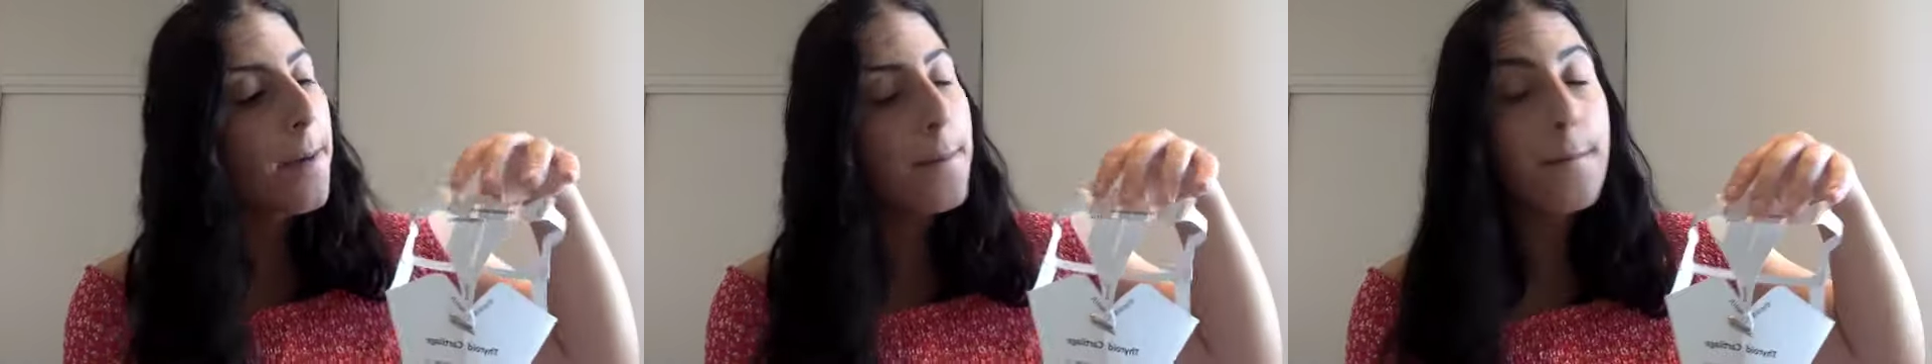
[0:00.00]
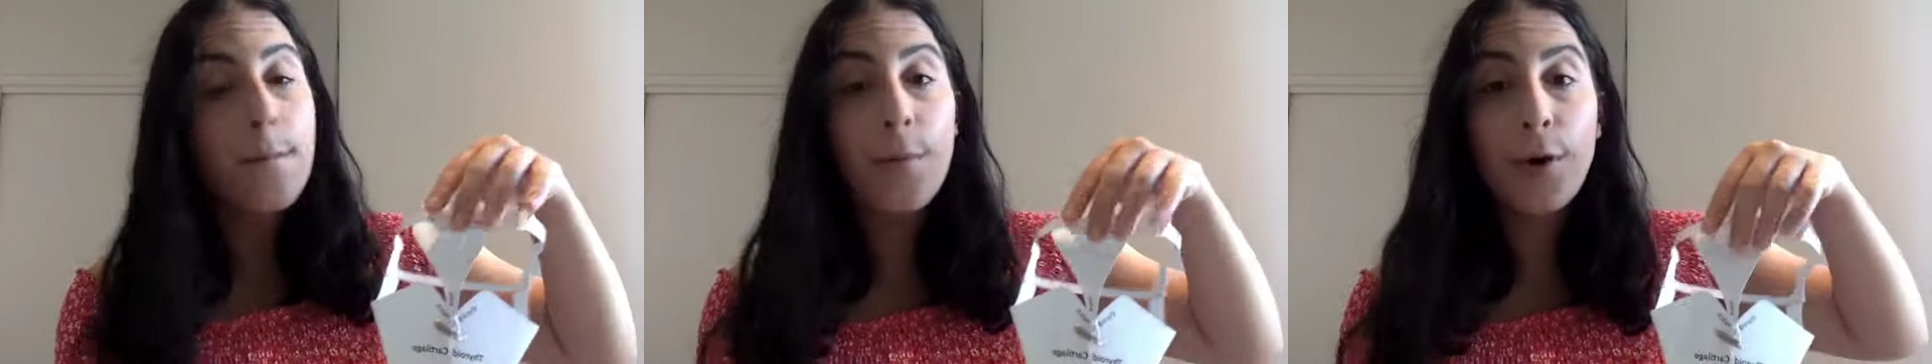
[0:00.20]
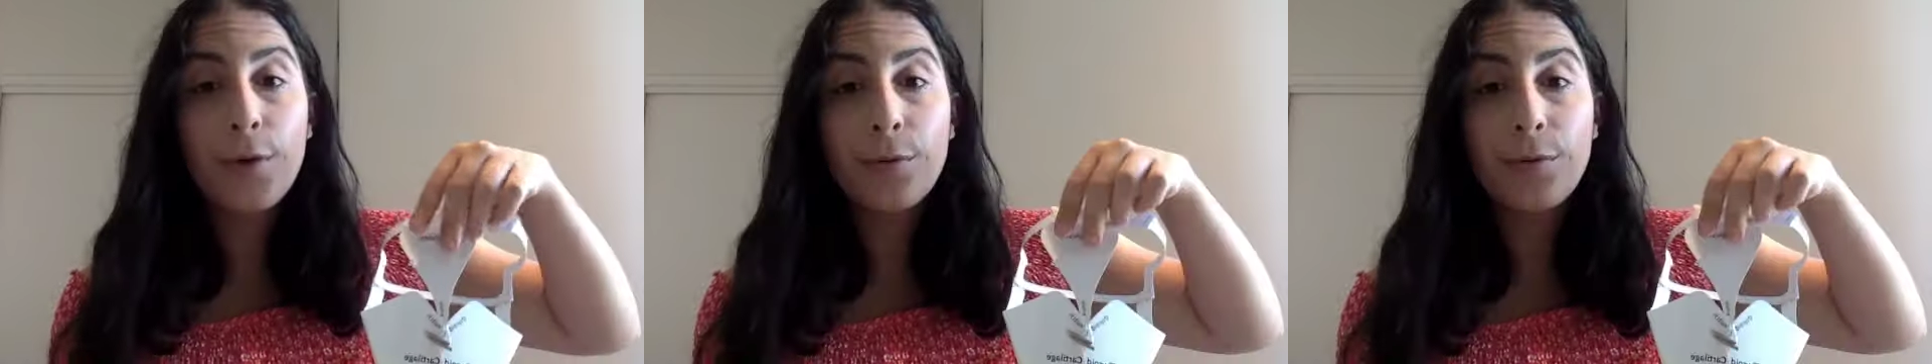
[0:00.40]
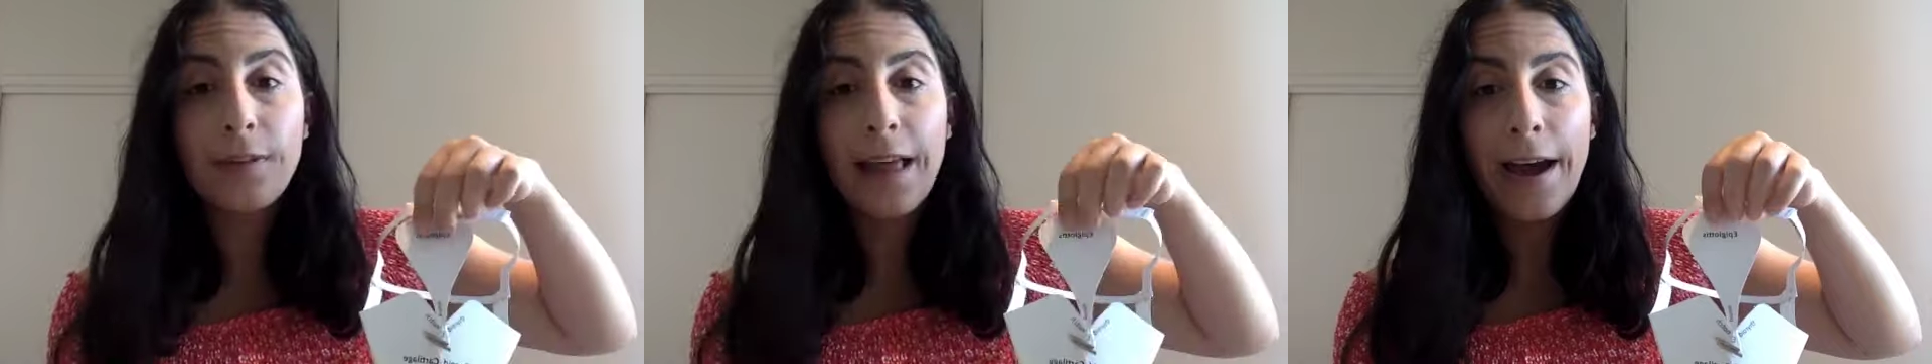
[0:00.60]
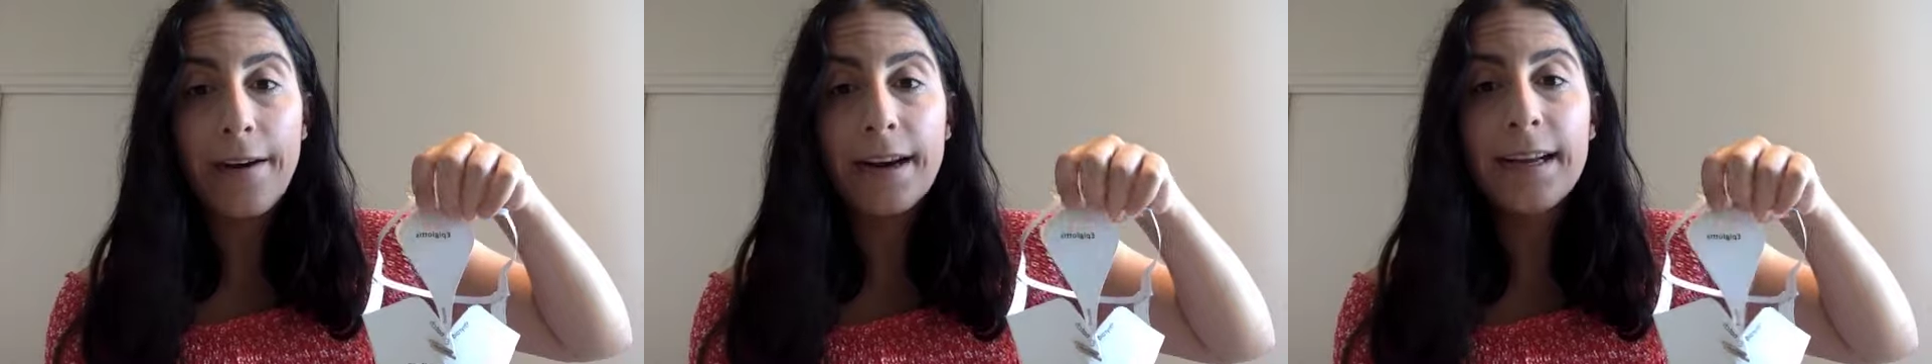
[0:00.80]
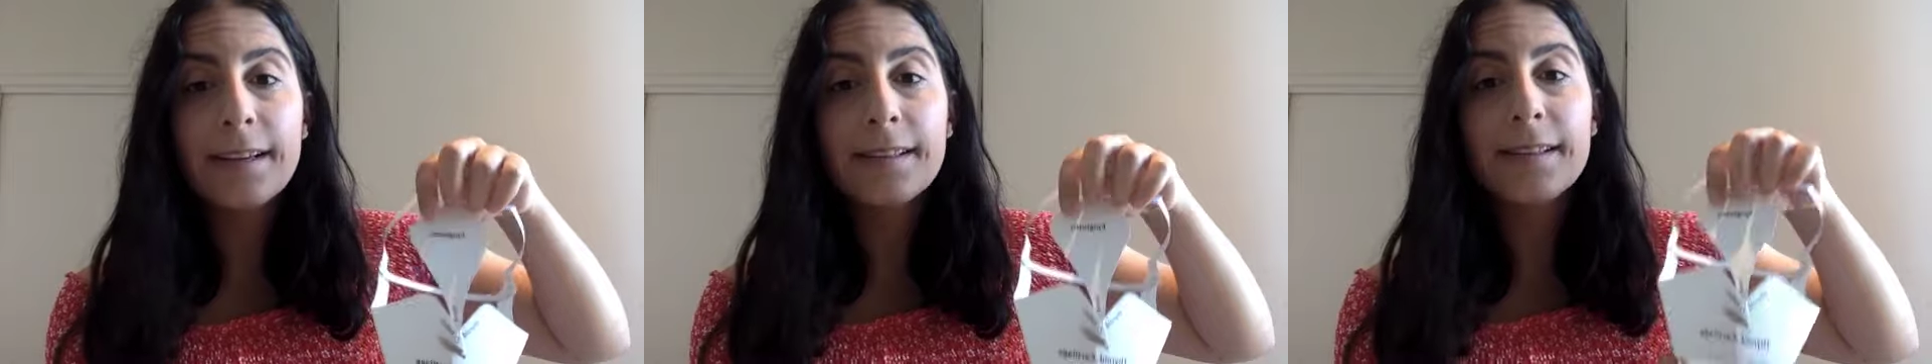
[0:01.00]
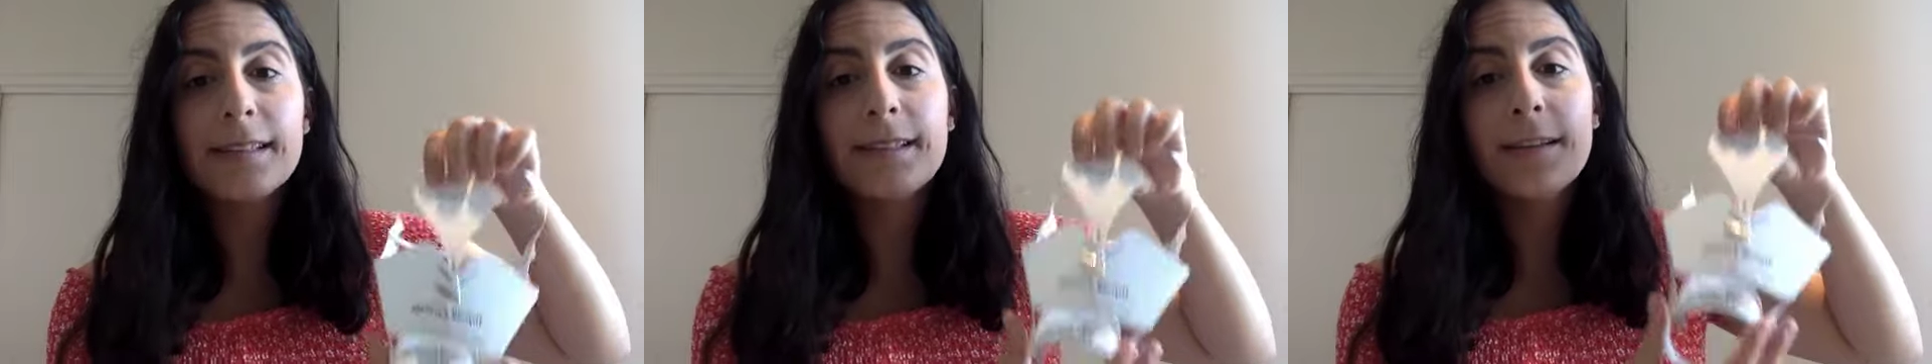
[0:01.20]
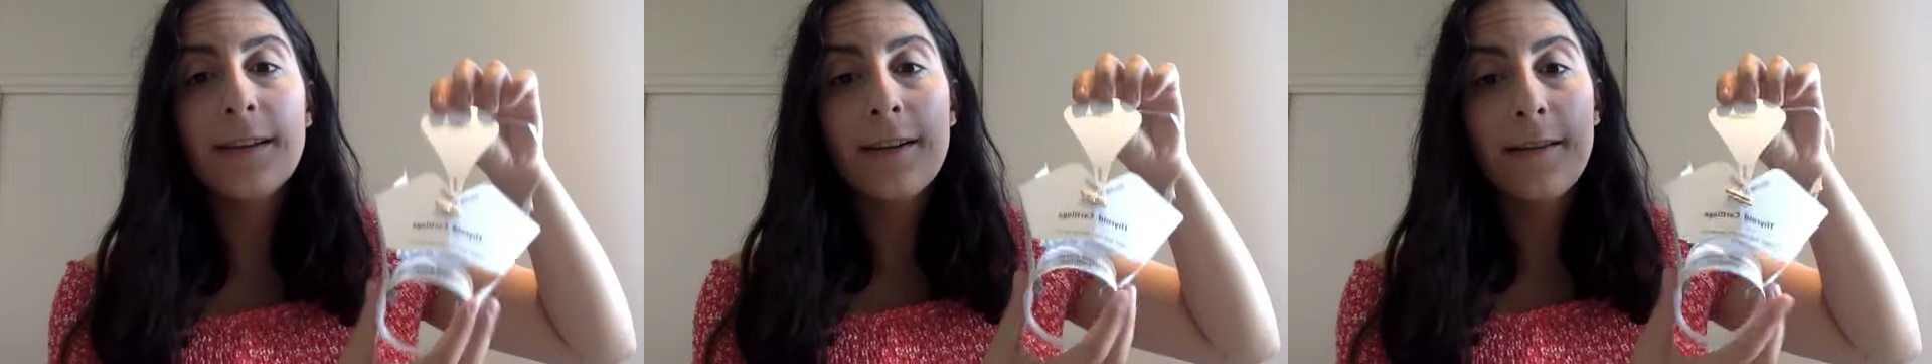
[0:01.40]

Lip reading: model larynx